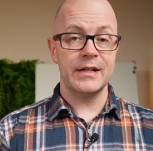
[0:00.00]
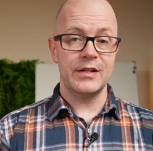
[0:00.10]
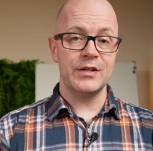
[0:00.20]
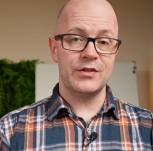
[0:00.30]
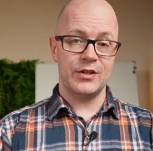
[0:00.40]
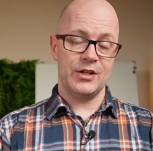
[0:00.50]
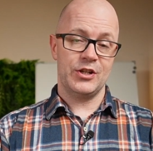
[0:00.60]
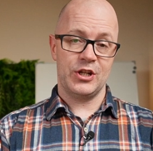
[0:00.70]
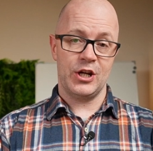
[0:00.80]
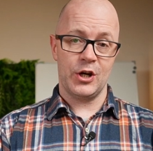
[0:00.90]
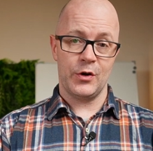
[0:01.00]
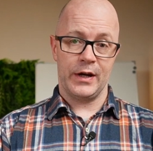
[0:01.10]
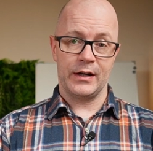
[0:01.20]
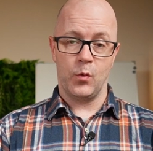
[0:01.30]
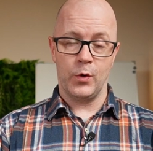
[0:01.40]
It is the
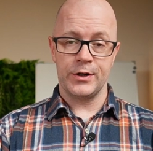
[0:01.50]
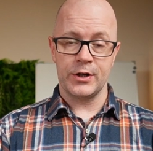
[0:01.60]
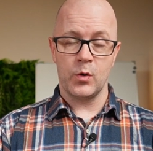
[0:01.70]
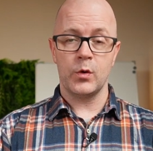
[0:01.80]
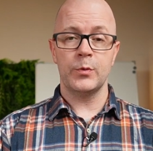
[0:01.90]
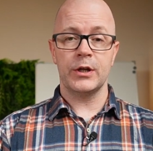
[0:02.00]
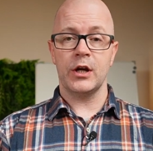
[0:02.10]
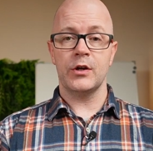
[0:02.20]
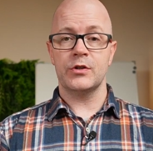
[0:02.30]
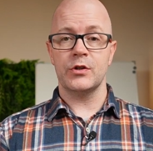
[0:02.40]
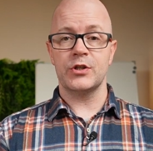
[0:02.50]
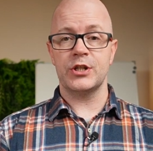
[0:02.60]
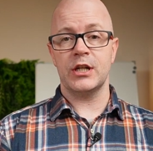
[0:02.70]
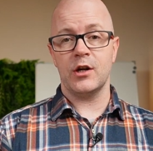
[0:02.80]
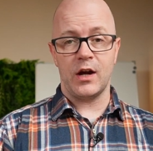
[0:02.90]
sharing window. When we go to
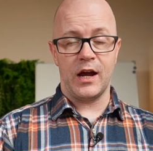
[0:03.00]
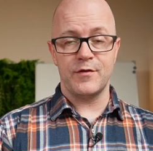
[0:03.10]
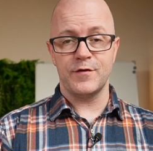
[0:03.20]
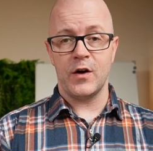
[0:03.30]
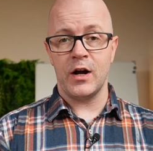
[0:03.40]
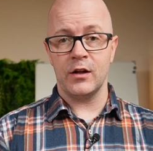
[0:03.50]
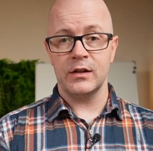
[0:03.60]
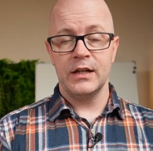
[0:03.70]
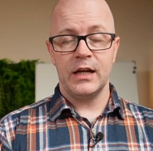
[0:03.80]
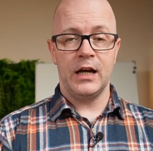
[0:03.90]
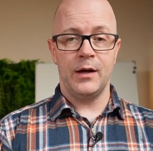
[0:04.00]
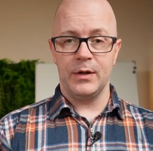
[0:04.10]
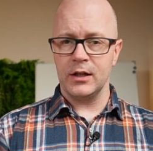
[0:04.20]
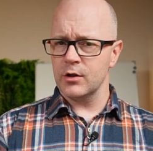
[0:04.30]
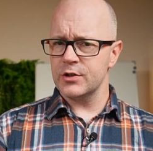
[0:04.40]
share a file,
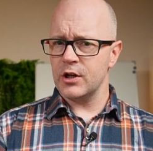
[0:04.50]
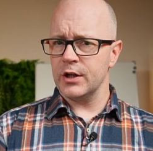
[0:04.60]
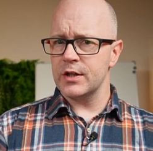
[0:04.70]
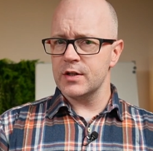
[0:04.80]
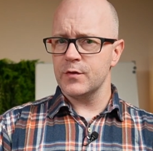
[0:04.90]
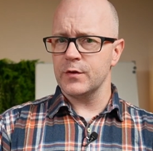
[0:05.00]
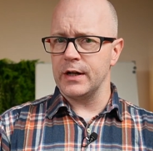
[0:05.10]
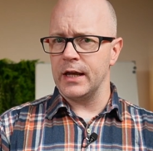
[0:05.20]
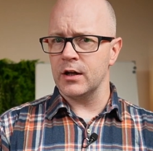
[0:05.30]
um, it looks kind of different.